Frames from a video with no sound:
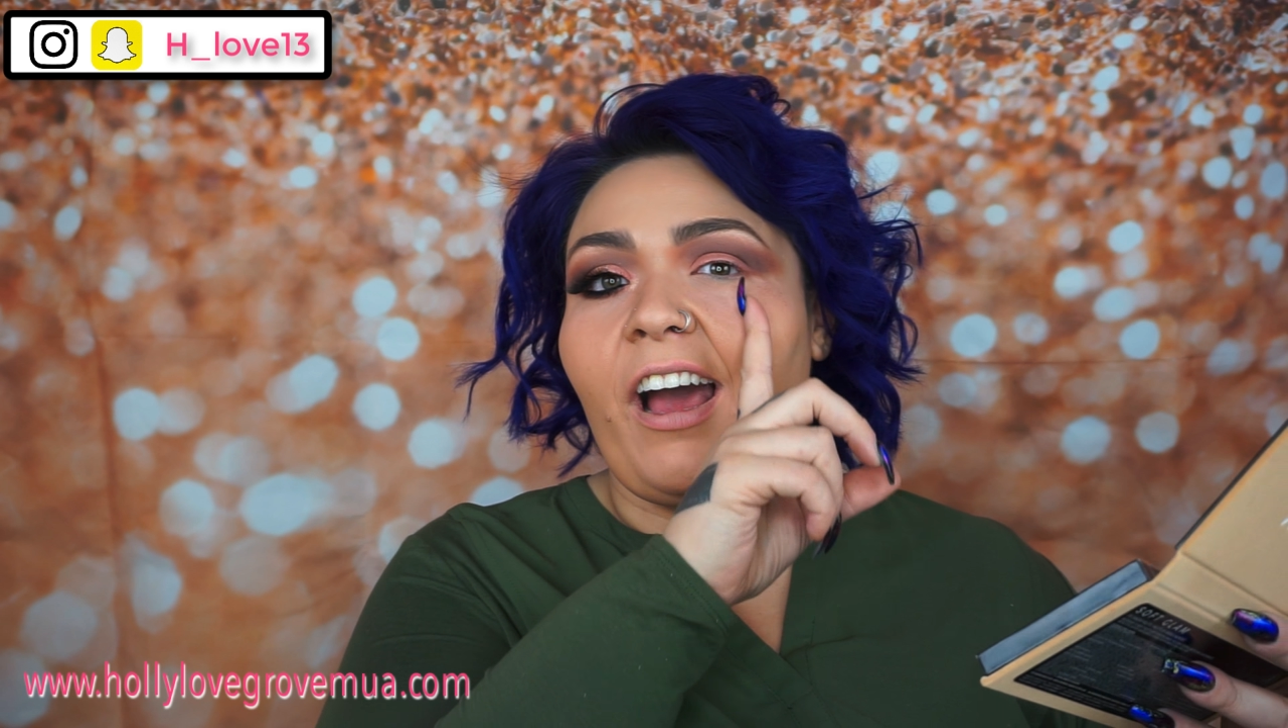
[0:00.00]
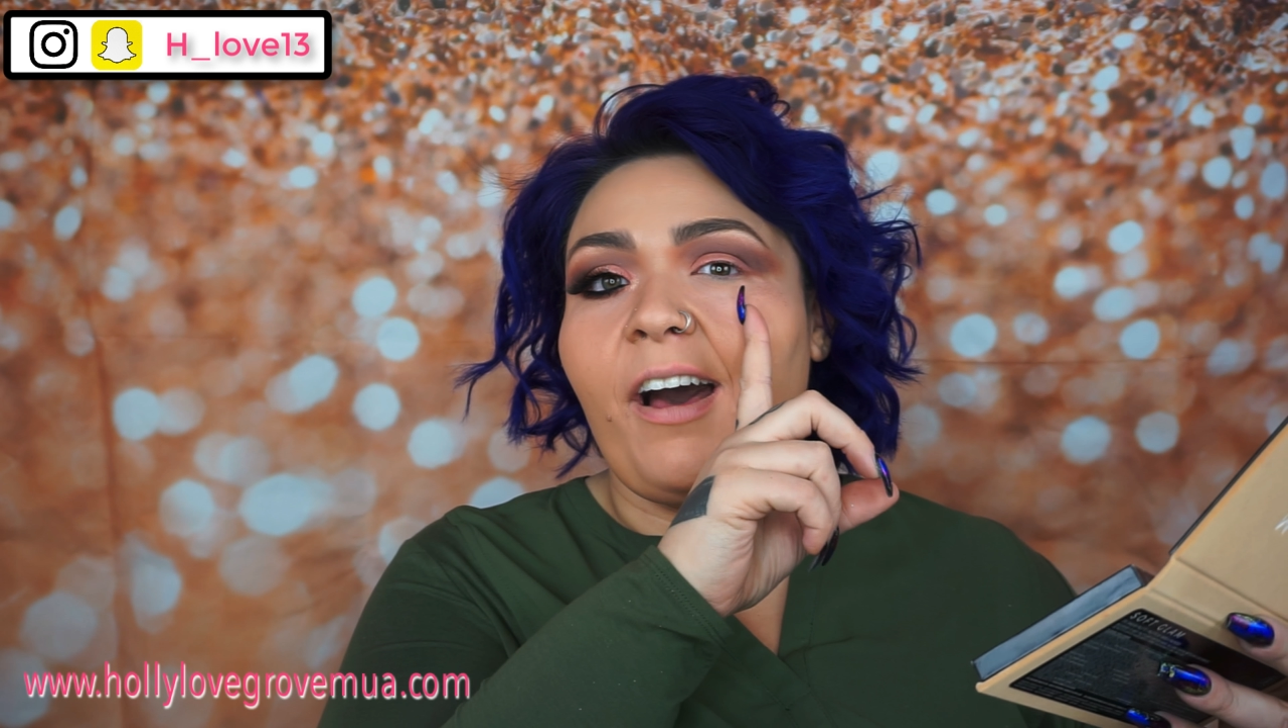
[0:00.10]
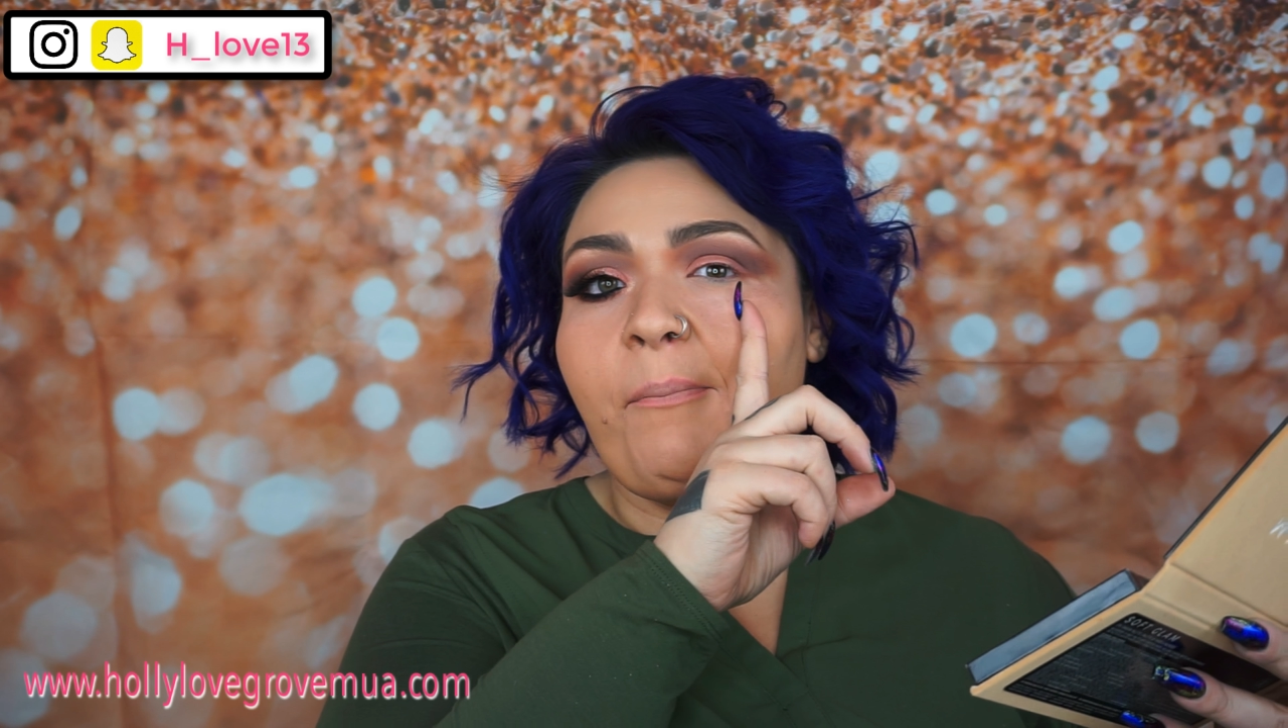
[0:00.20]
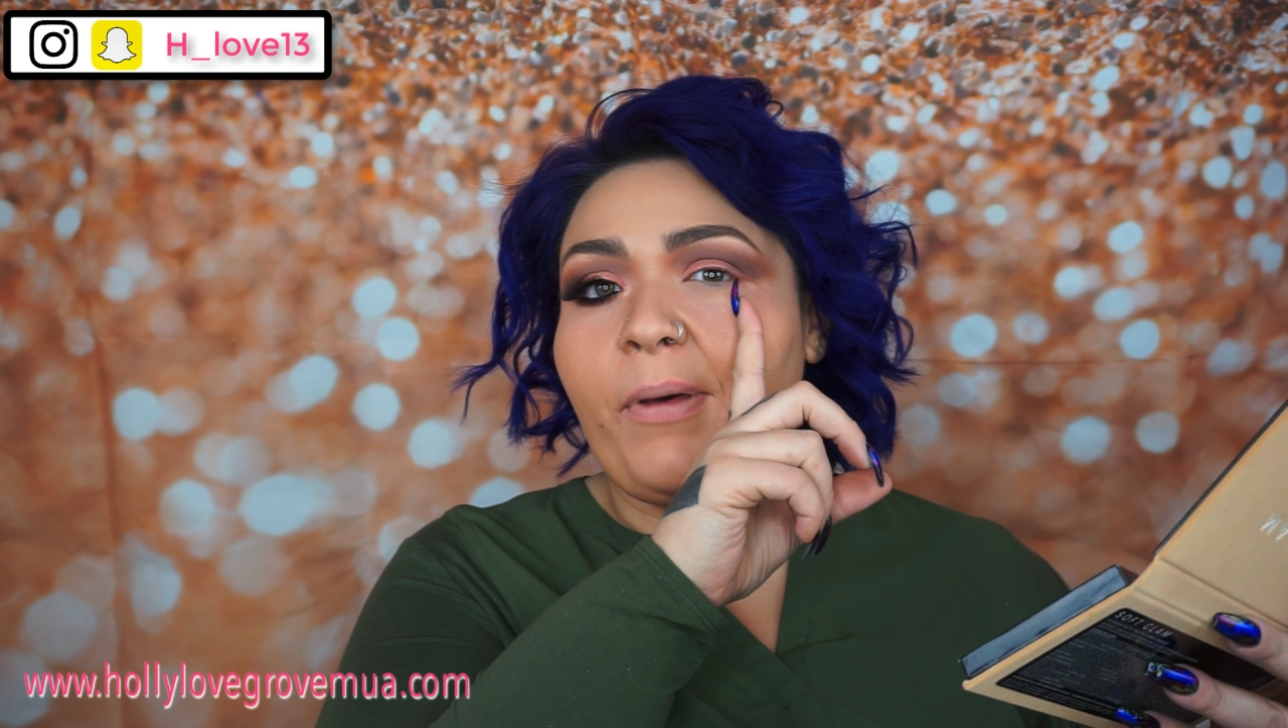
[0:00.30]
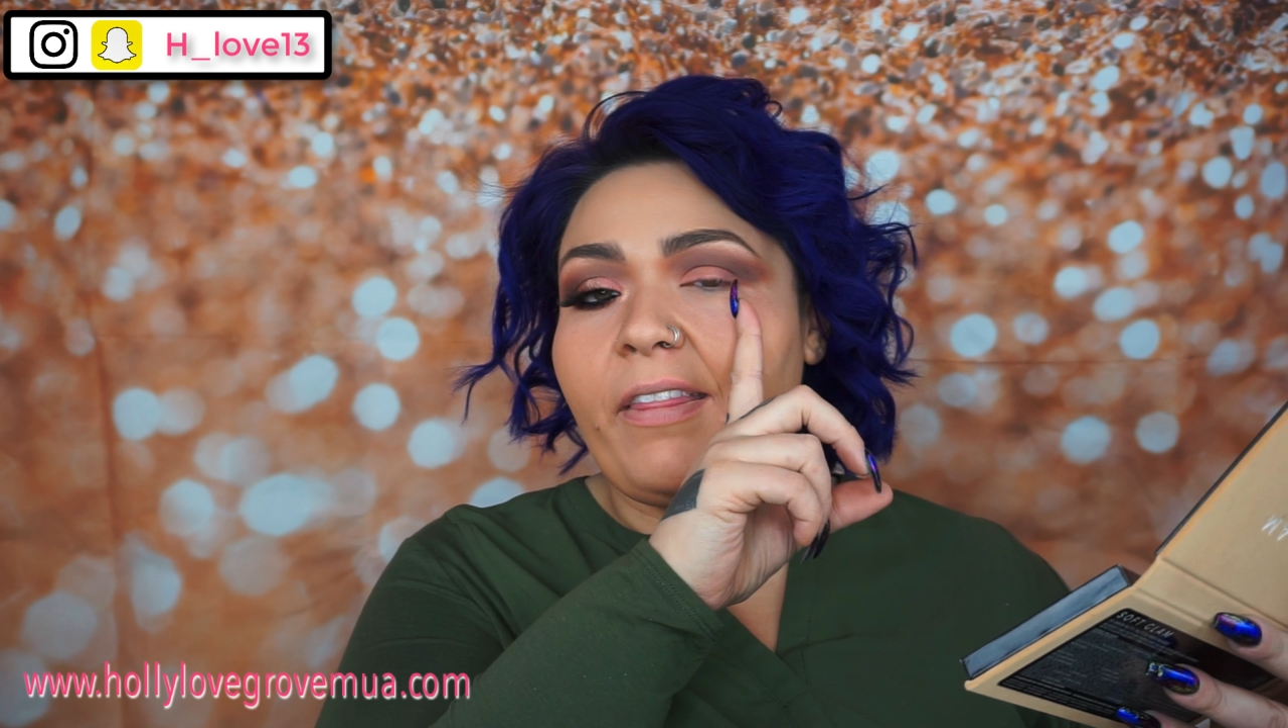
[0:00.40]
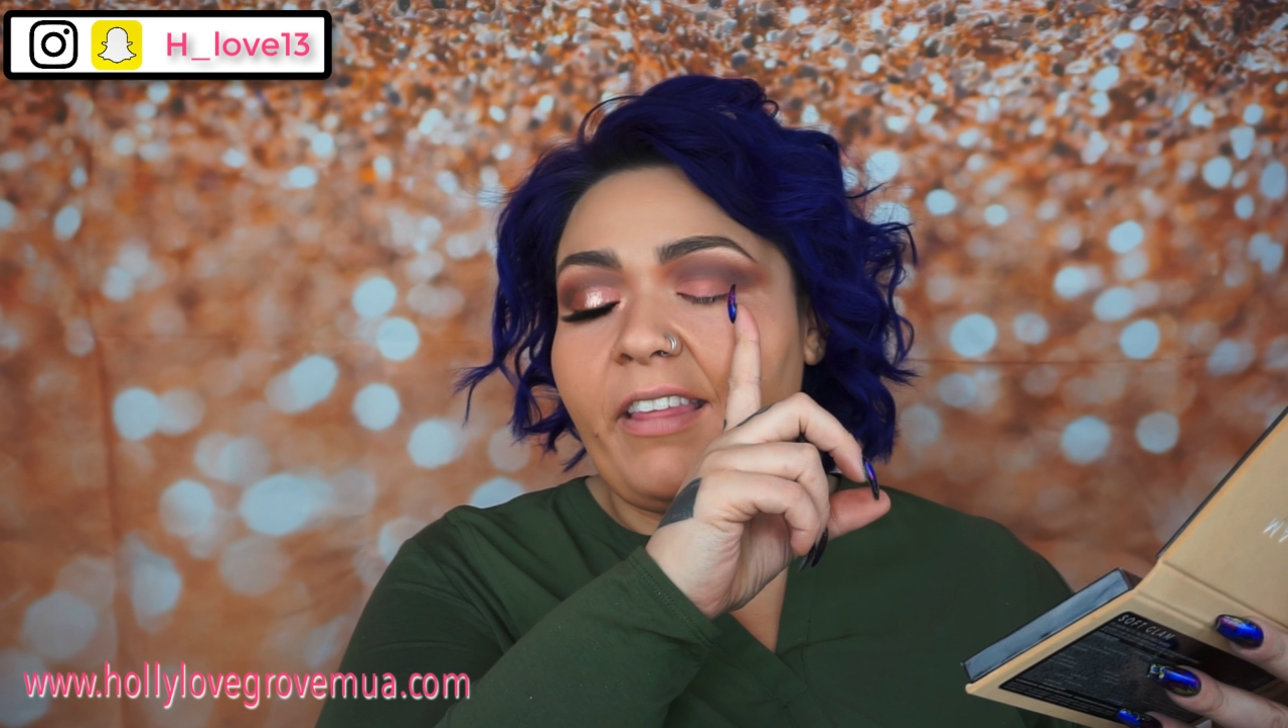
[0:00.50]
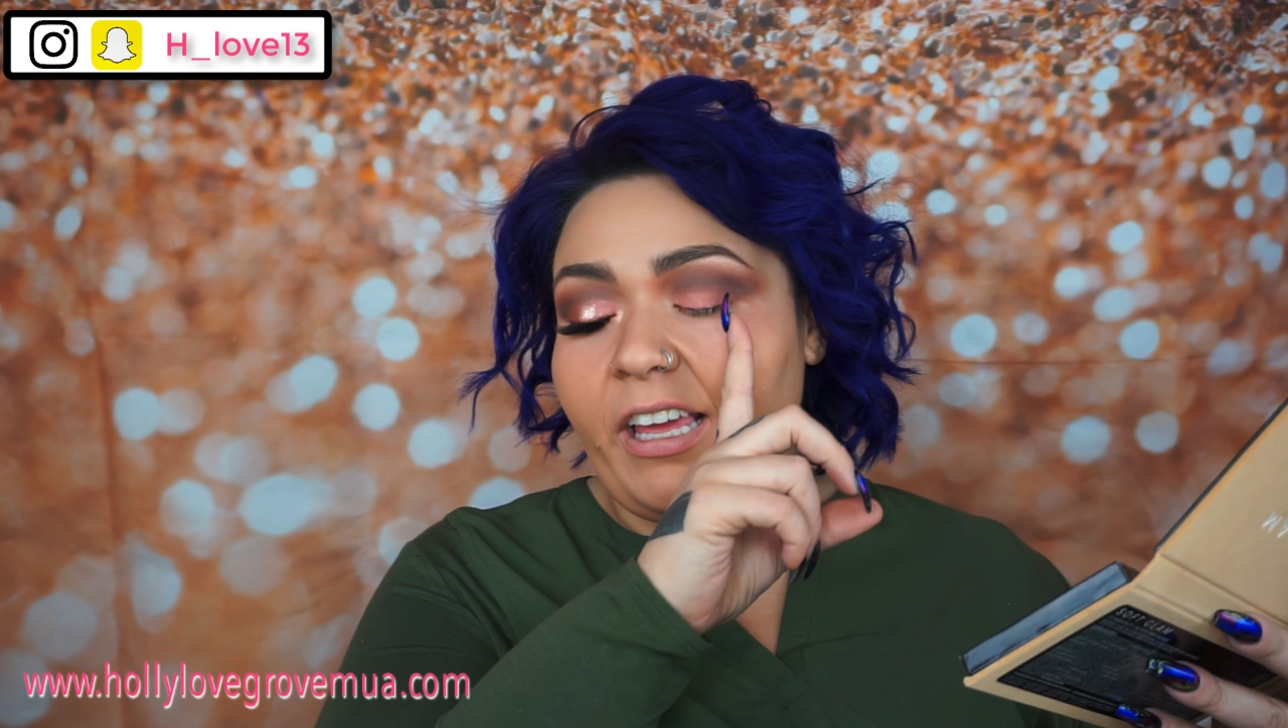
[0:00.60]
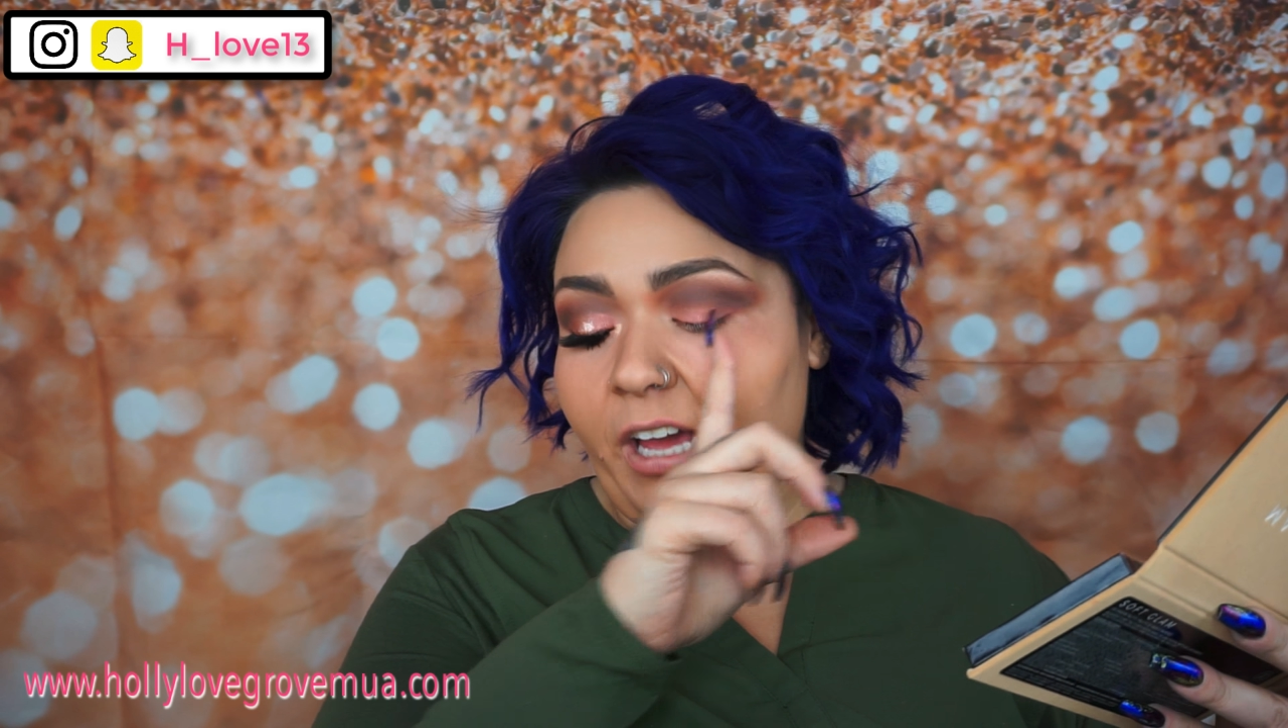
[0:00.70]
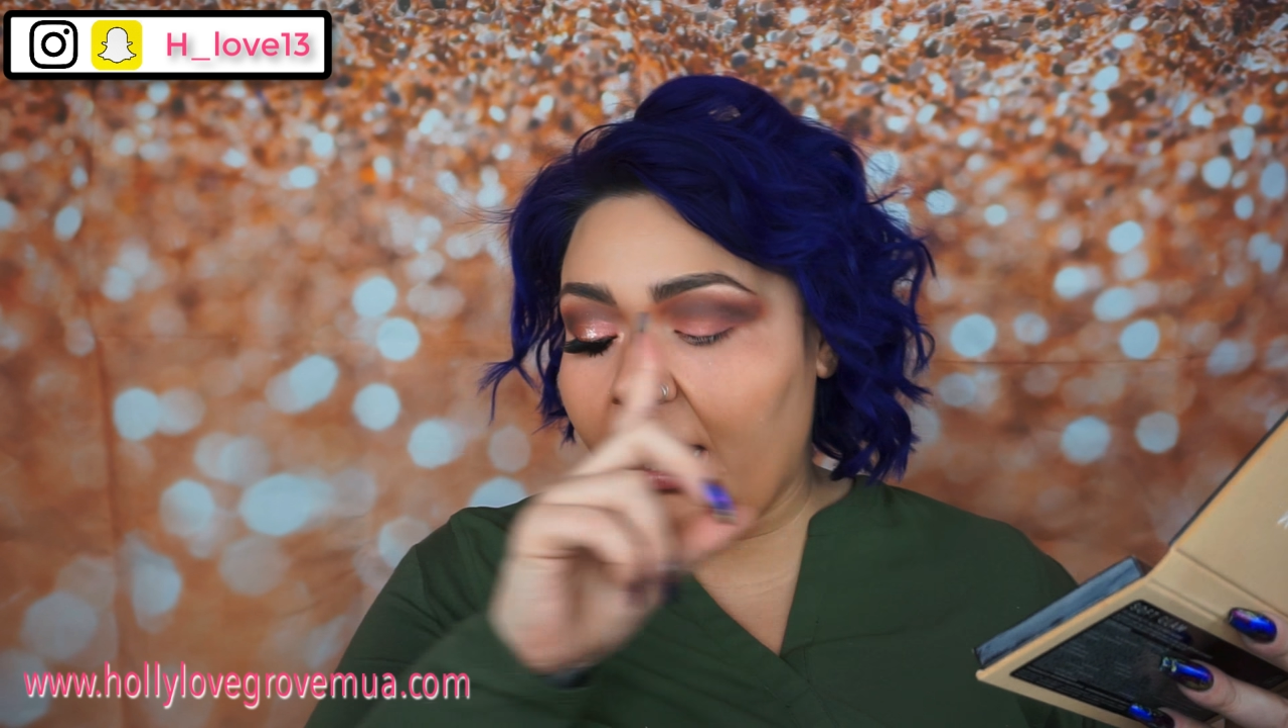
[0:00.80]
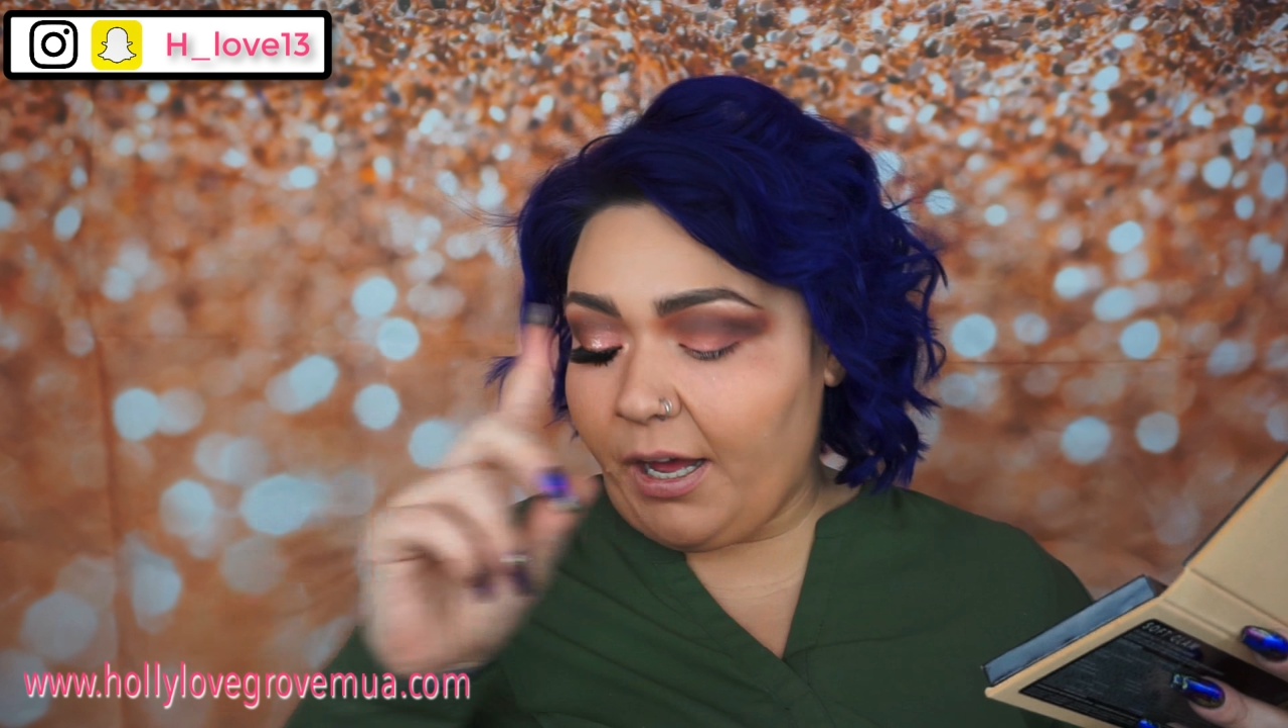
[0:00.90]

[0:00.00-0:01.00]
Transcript: up the